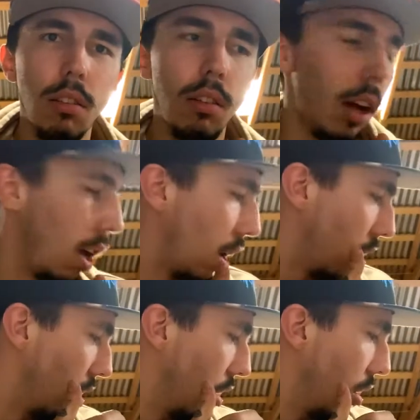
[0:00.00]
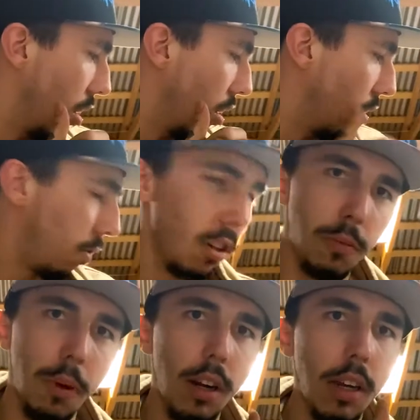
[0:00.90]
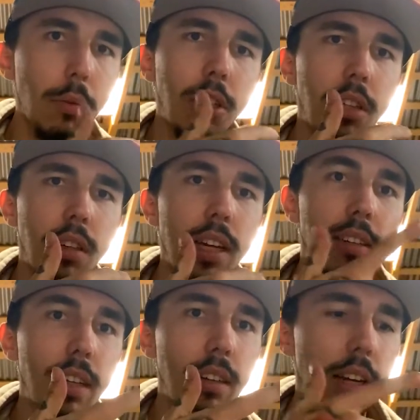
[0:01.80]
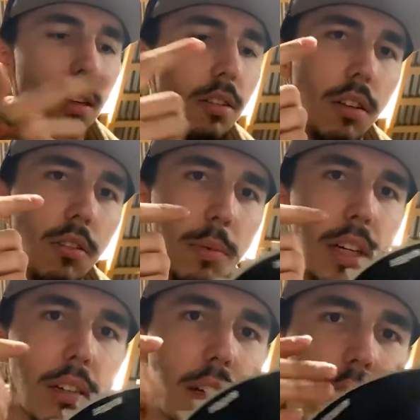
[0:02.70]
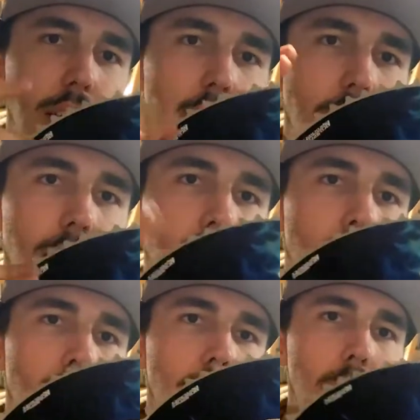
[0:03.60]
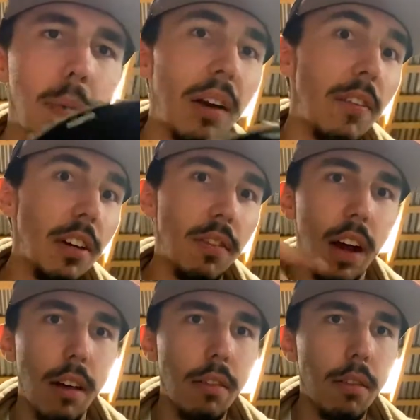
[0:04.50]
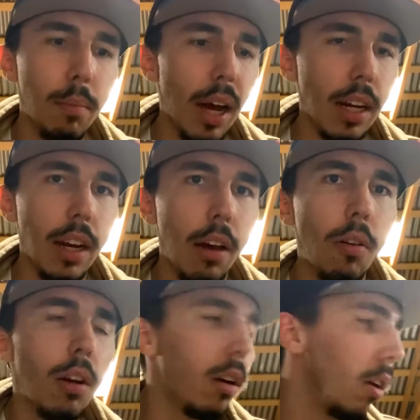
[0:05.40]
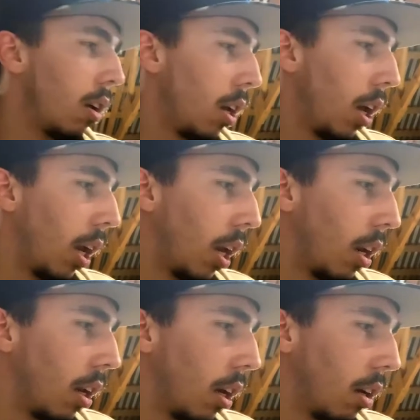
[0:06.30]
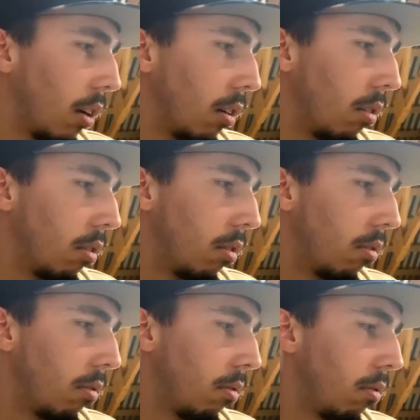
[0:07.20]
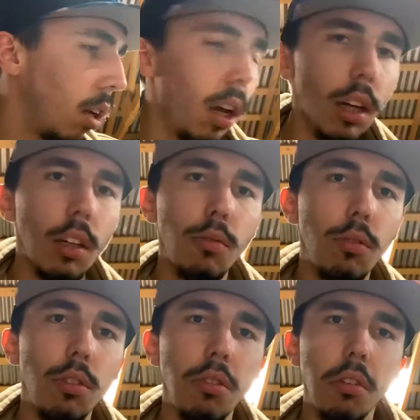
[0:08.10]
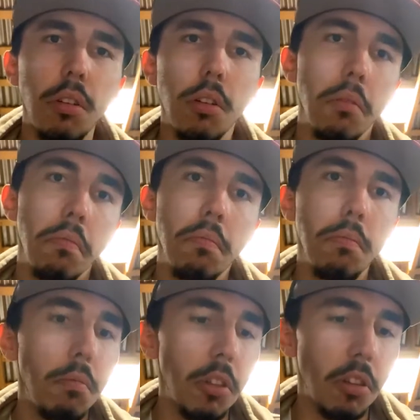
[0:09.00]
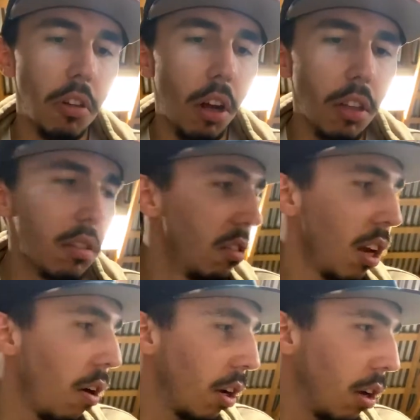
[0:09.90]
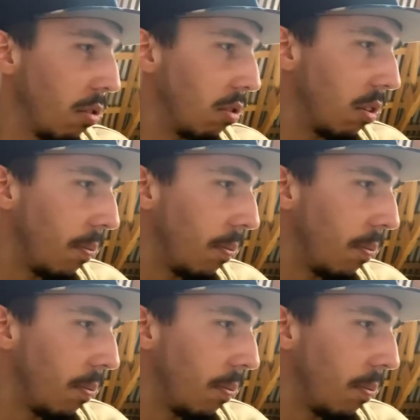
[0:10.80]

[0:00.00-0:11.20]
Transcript: Uh, front sprocket, which is a 16. So this will be a 16 by 55 bike now. And uh, yeah, I guess we're just gonna install this, see how it goes.